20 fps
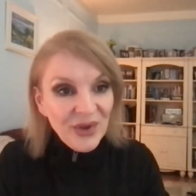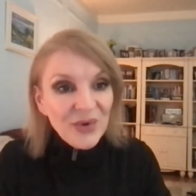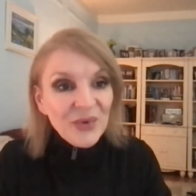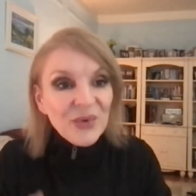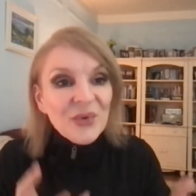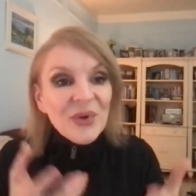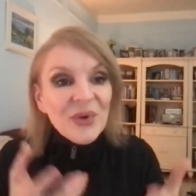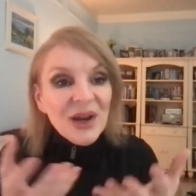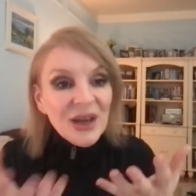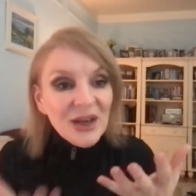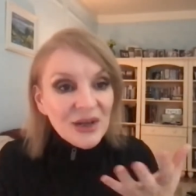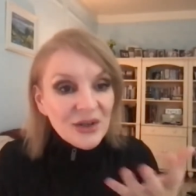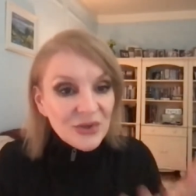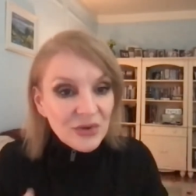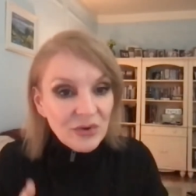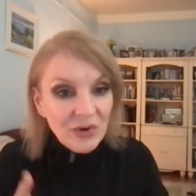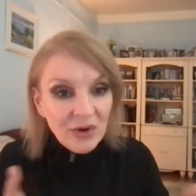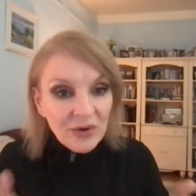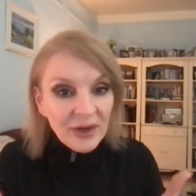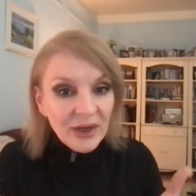raise
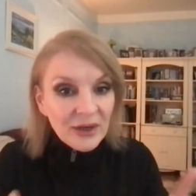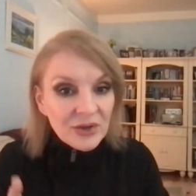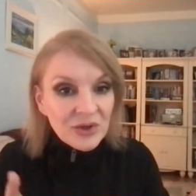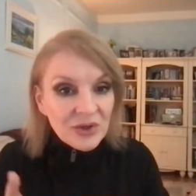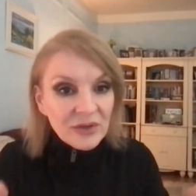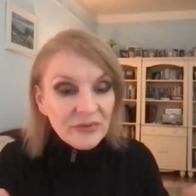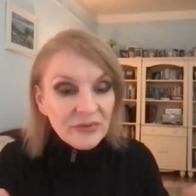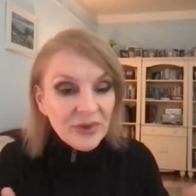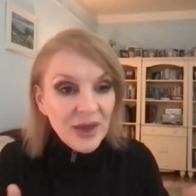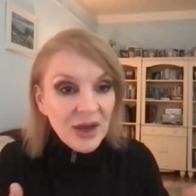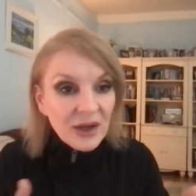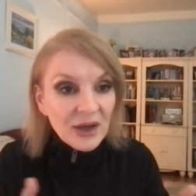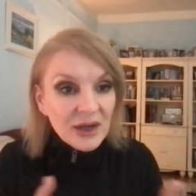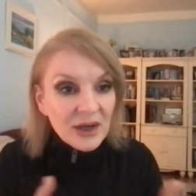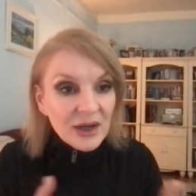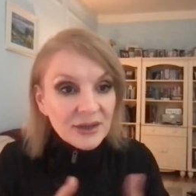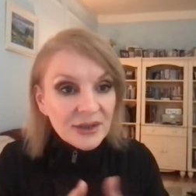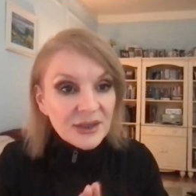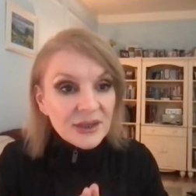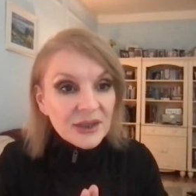your own energy for that
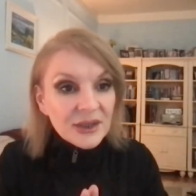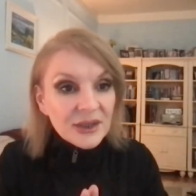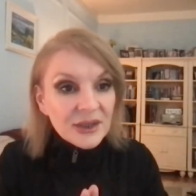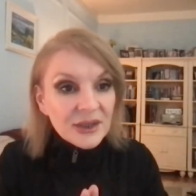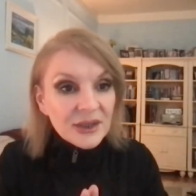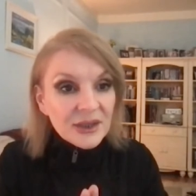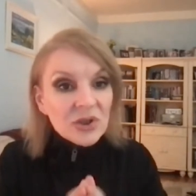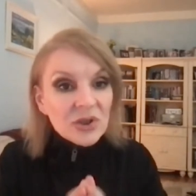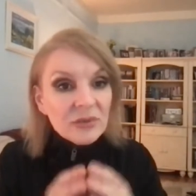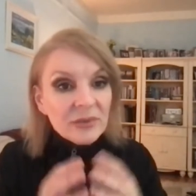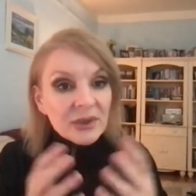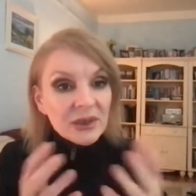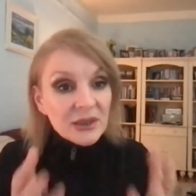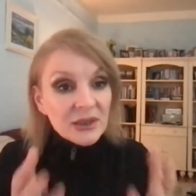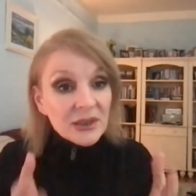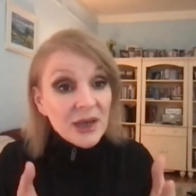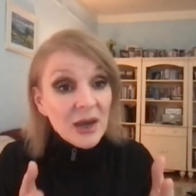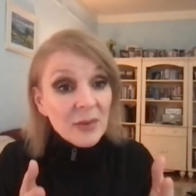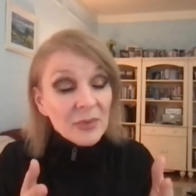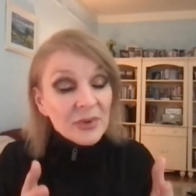kind of state of attunement to
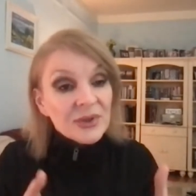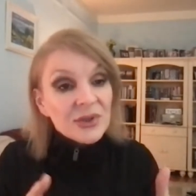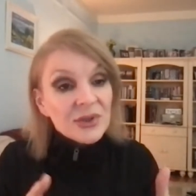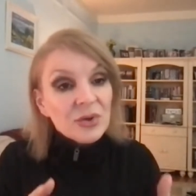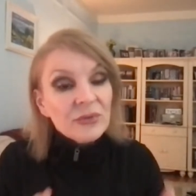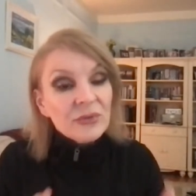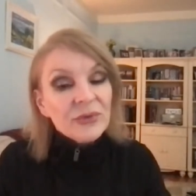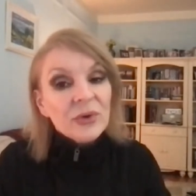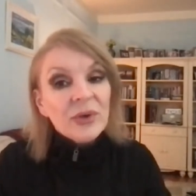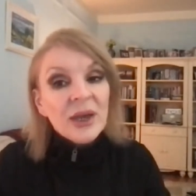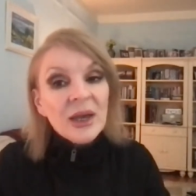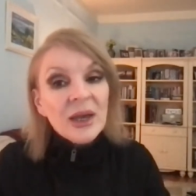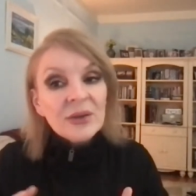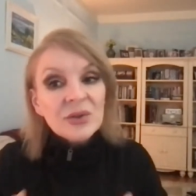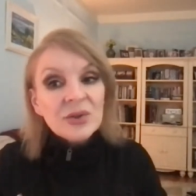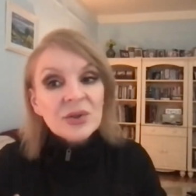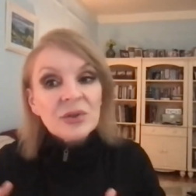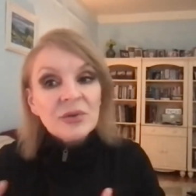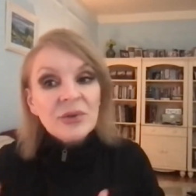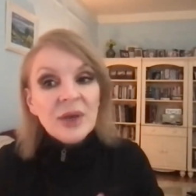happen so if you can't
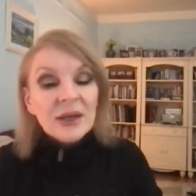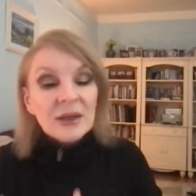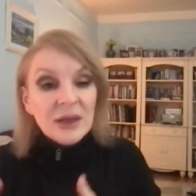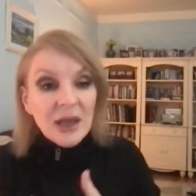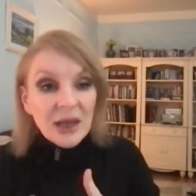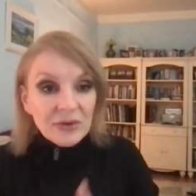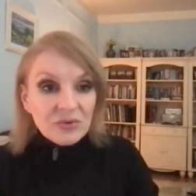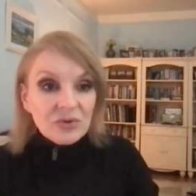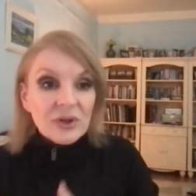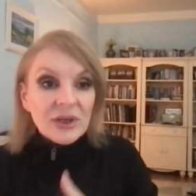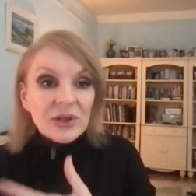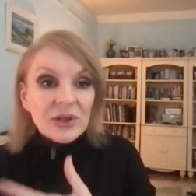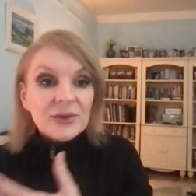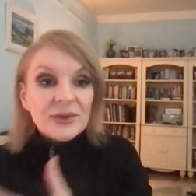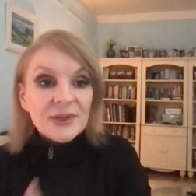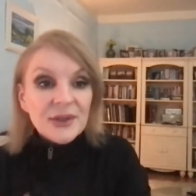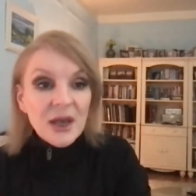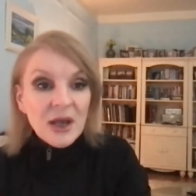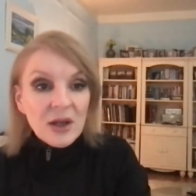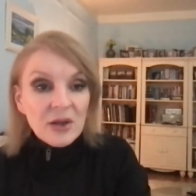do that naturally
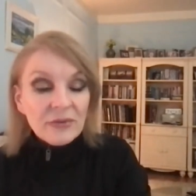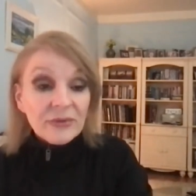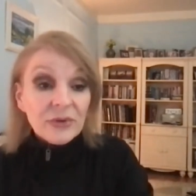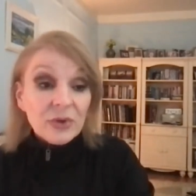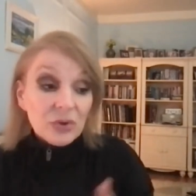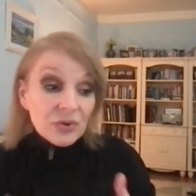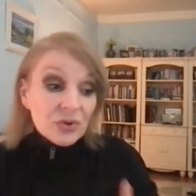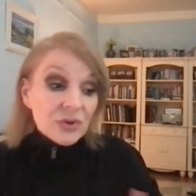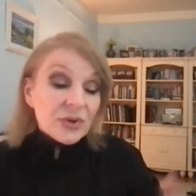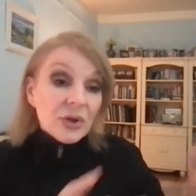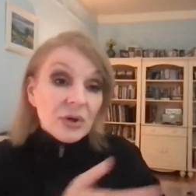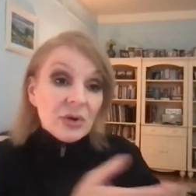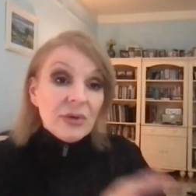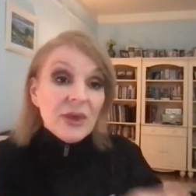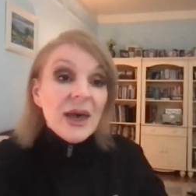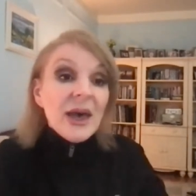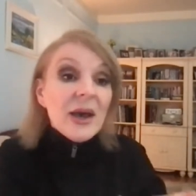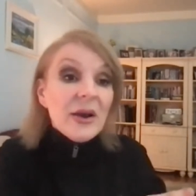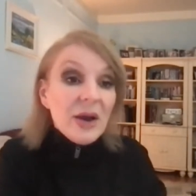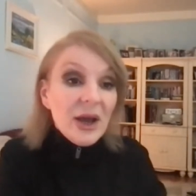yourself you can just go
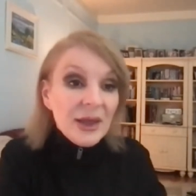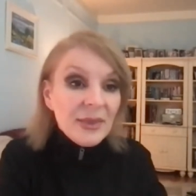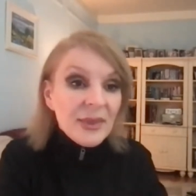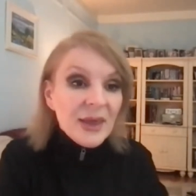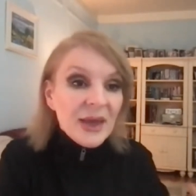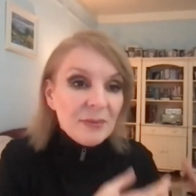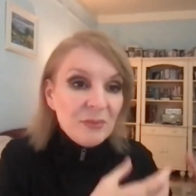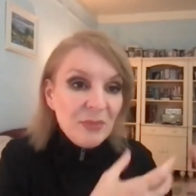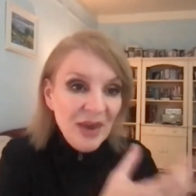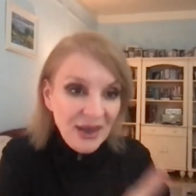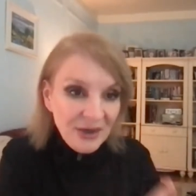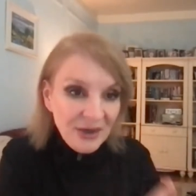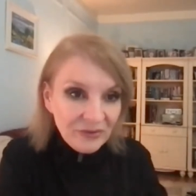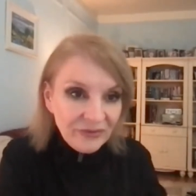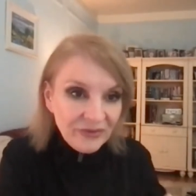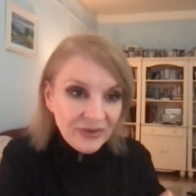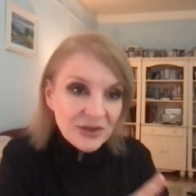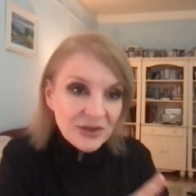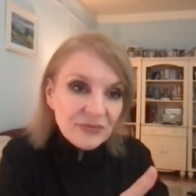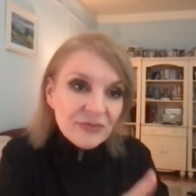there and then
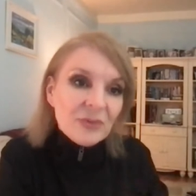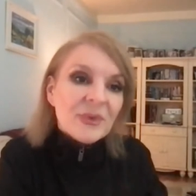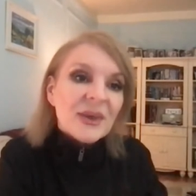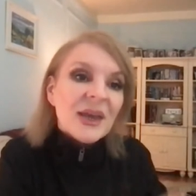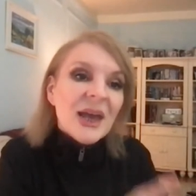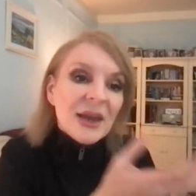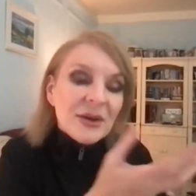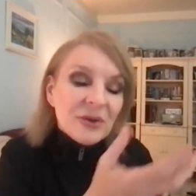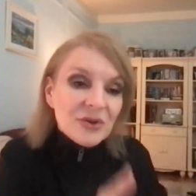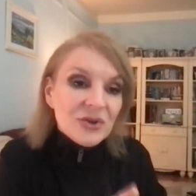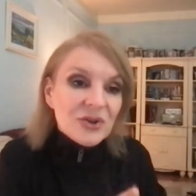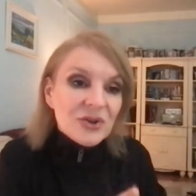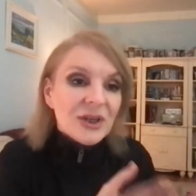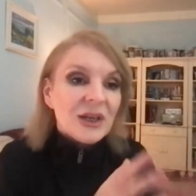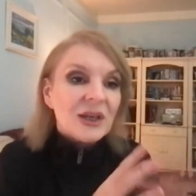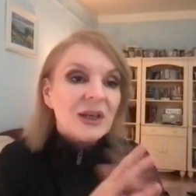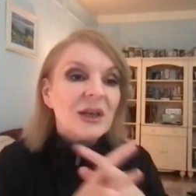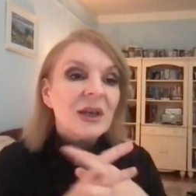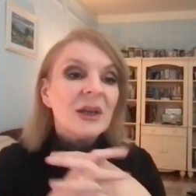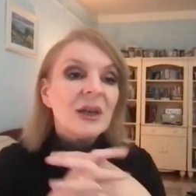benefit from the
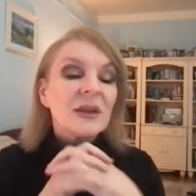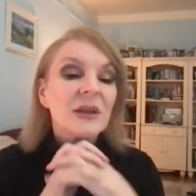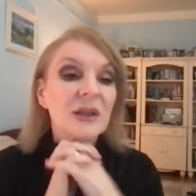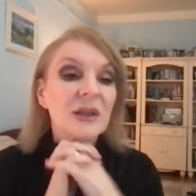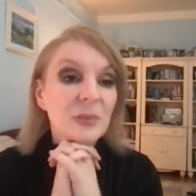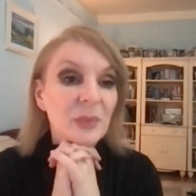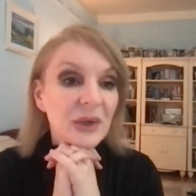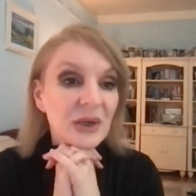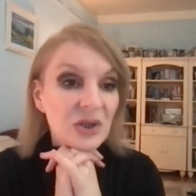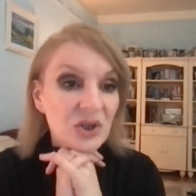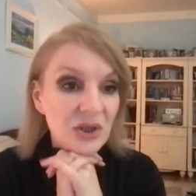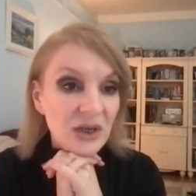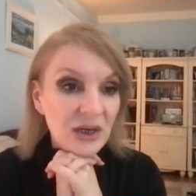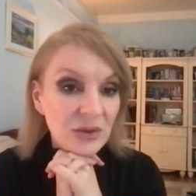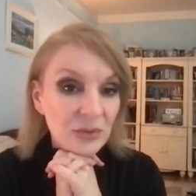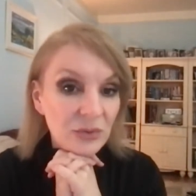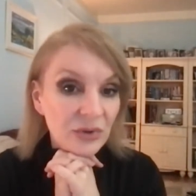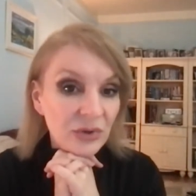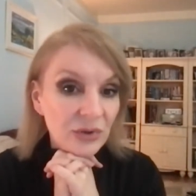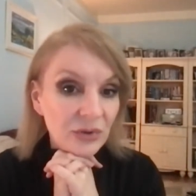energy that's being shared
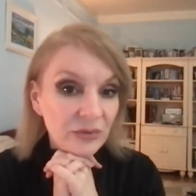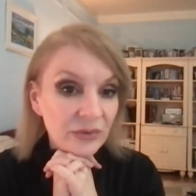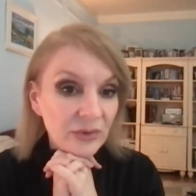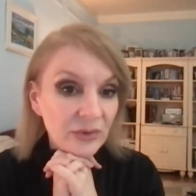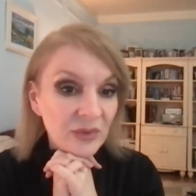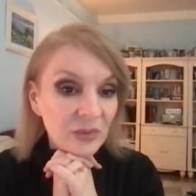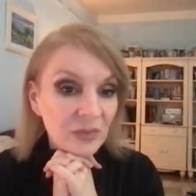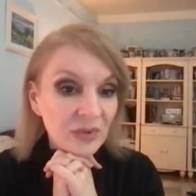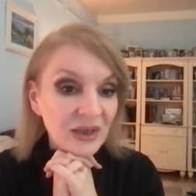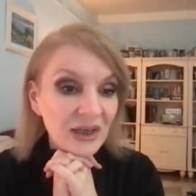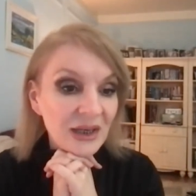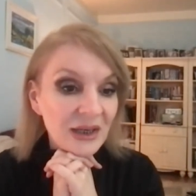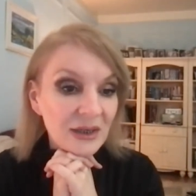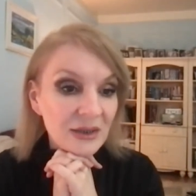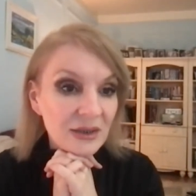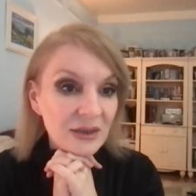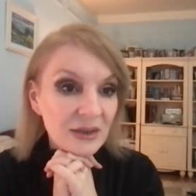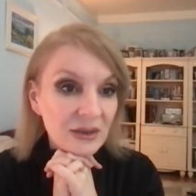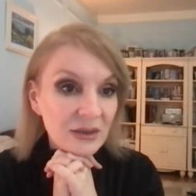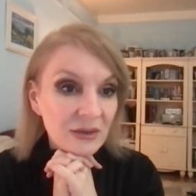with you from the
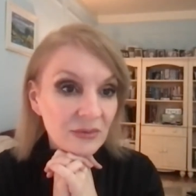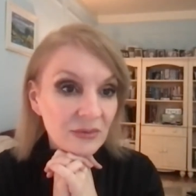place